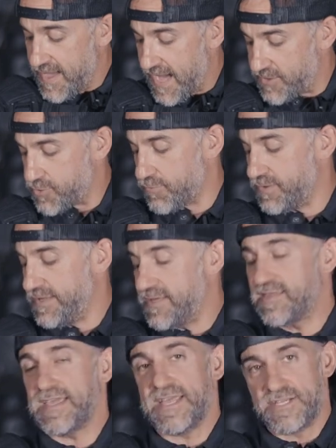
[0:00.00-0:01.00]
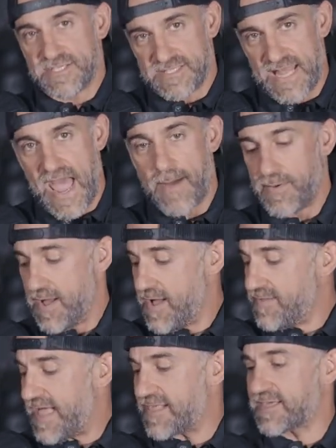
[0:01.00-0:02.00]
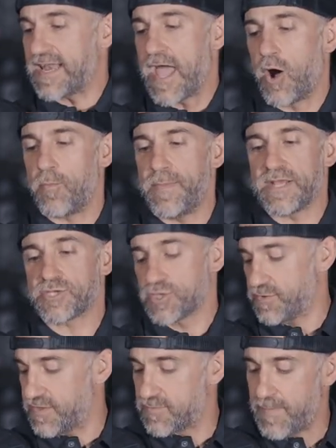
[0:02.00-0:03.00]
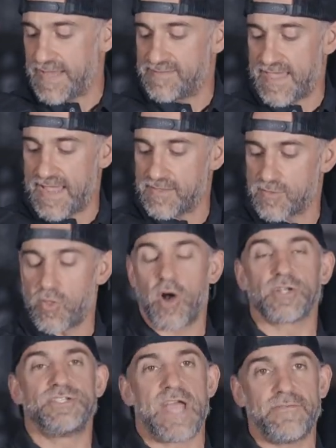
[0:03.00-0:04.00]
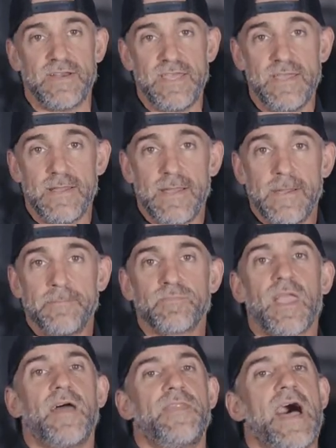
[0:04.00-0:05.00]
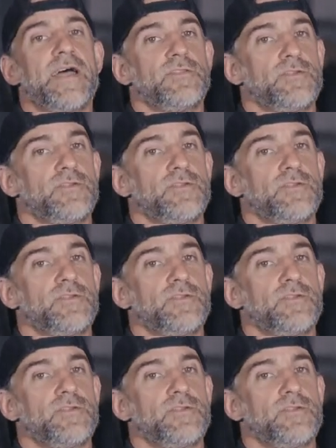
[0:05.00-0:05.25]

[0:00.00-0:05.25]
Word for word: as you release each snap. That's gonna help make sure this maintains longevity and that